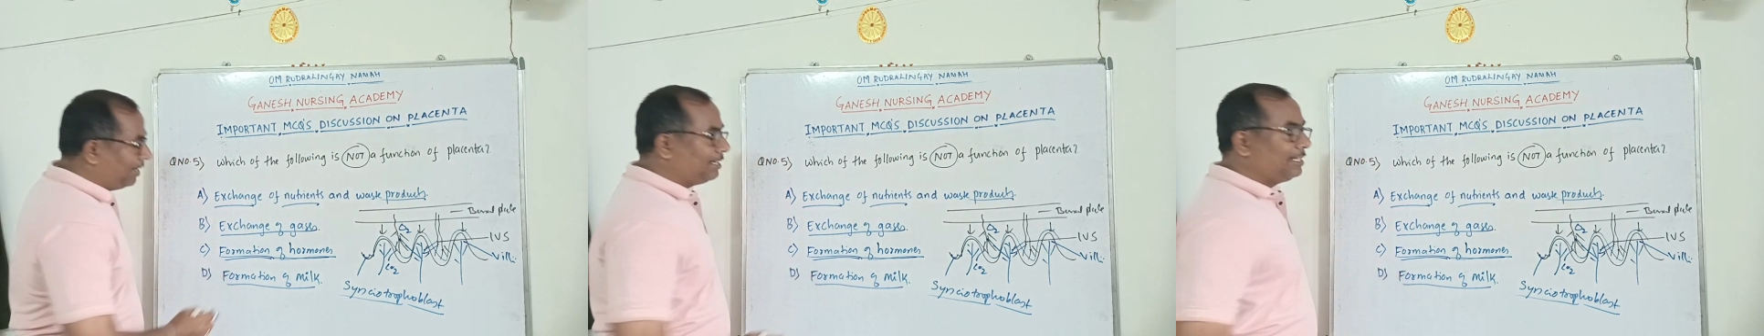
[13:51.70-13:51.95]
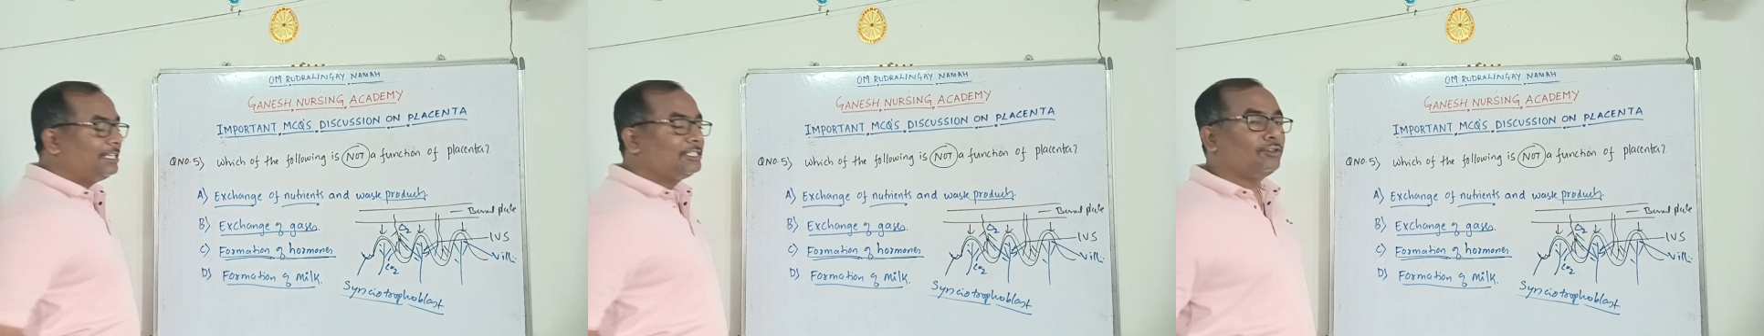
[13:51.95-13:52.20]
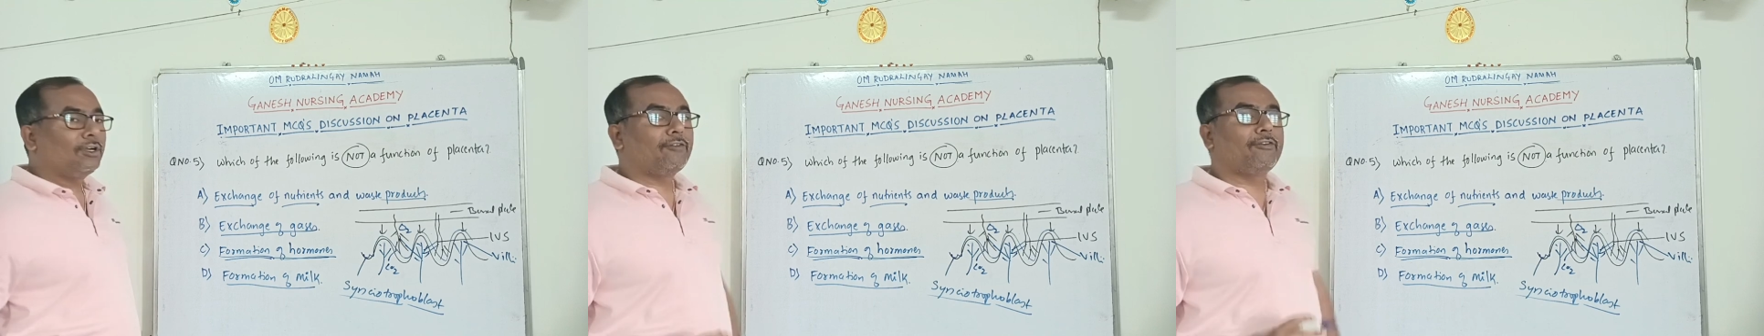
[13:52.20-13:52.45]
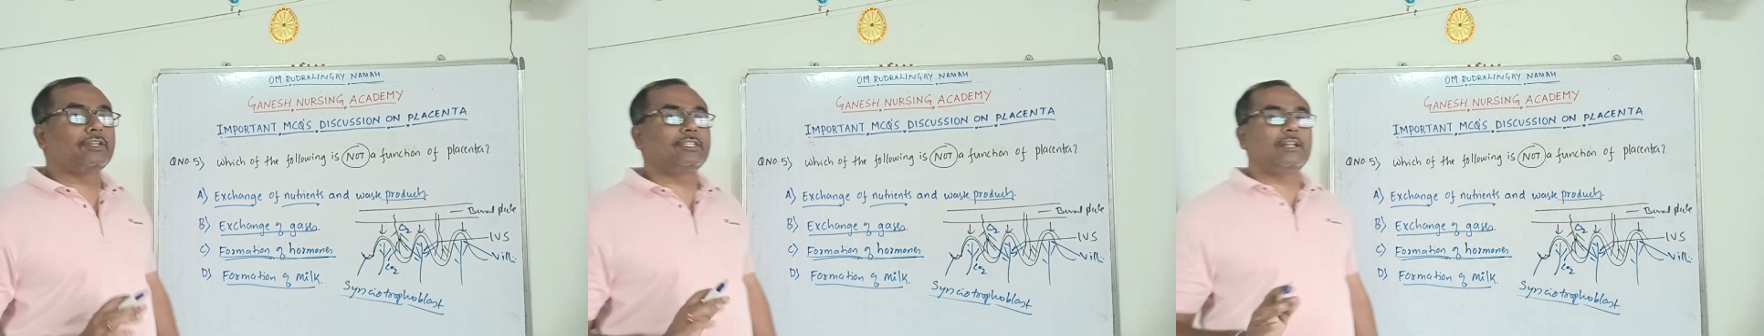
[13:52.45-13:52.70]
milk is
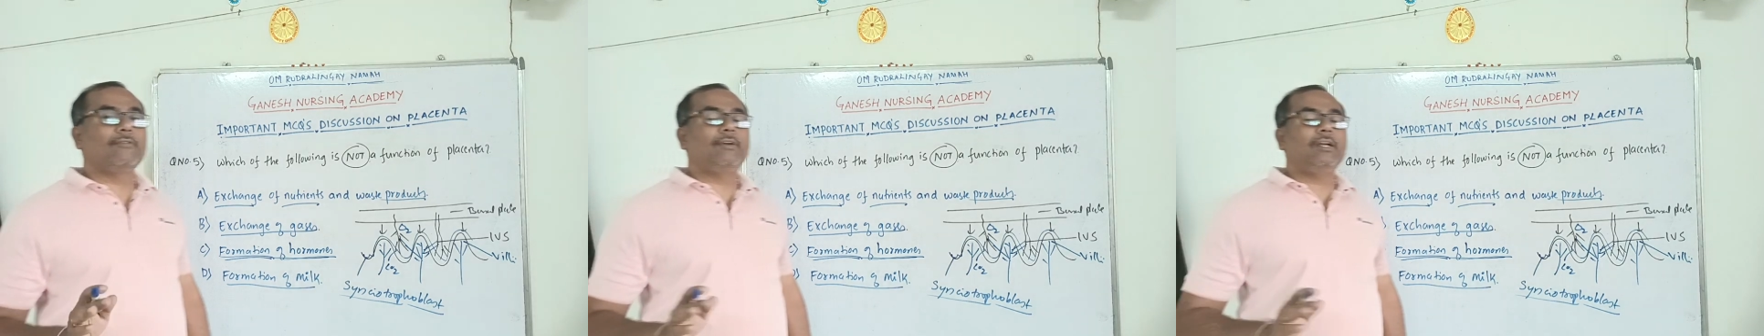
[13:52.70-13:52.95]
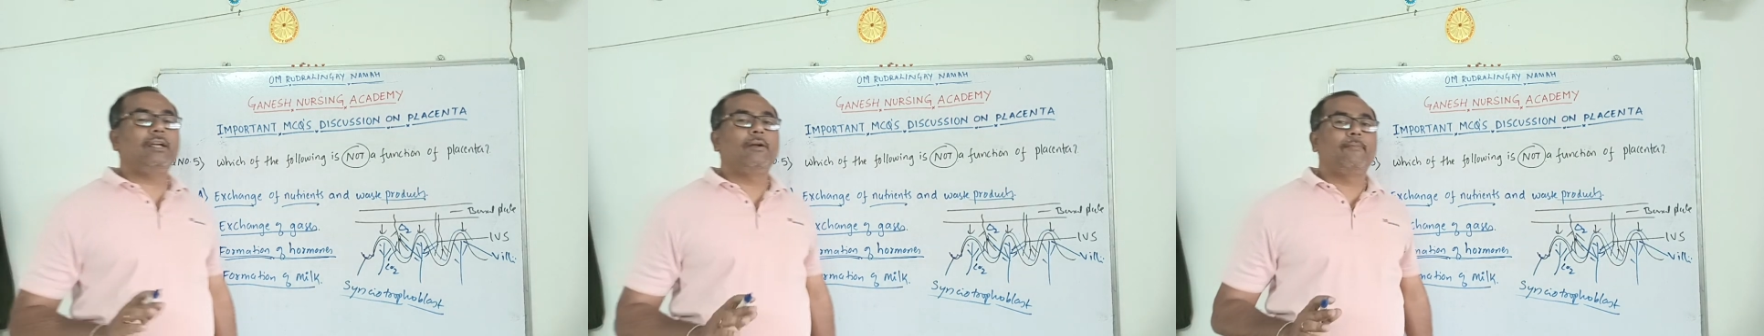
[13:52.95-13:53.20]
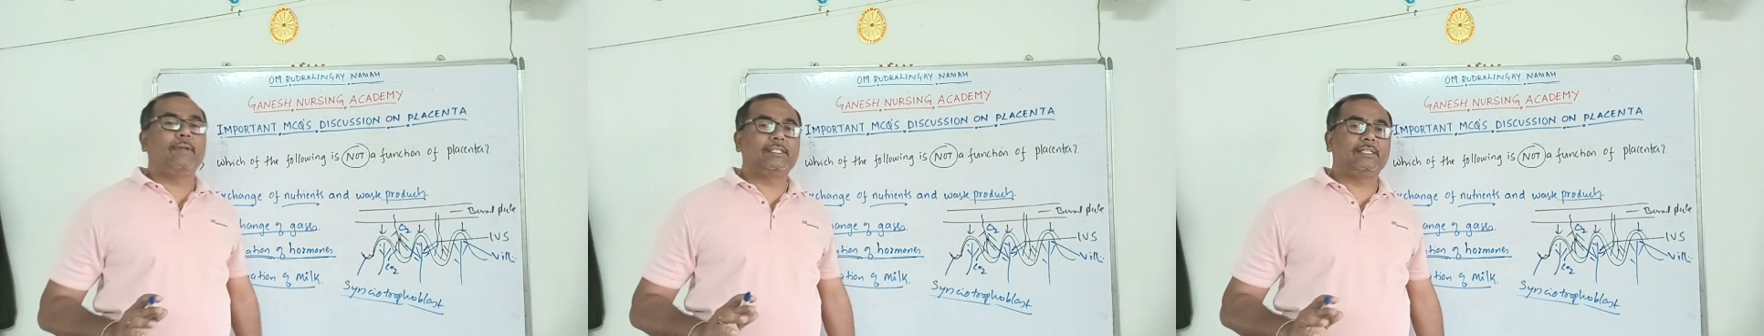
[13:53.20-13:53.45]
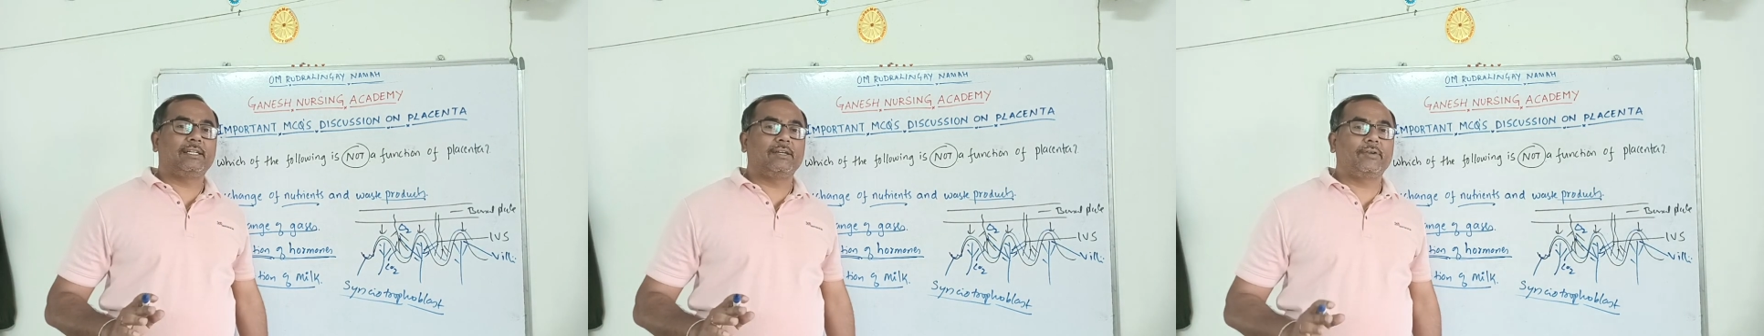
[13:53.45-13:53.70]
not a function of a
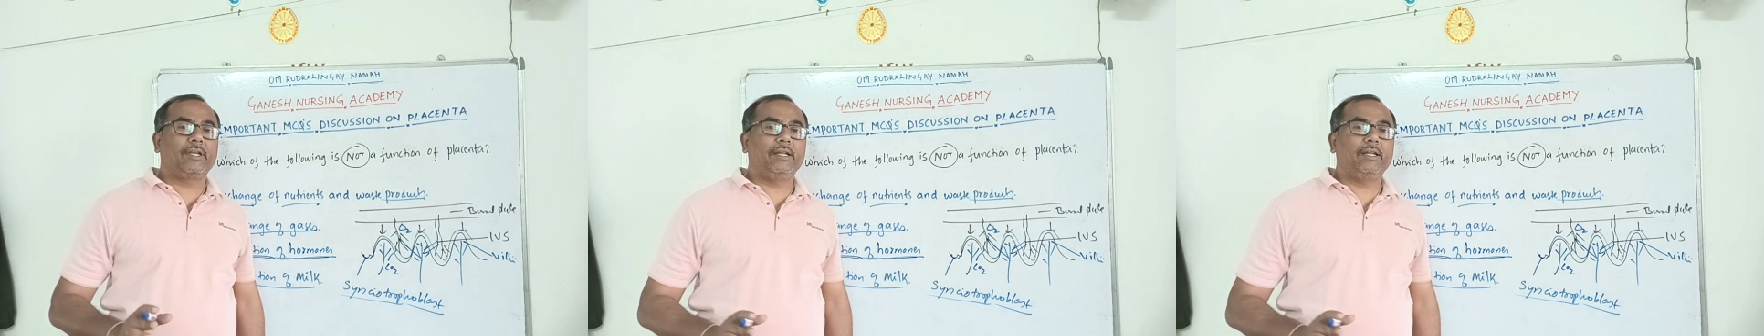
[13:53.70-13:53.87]
placenta.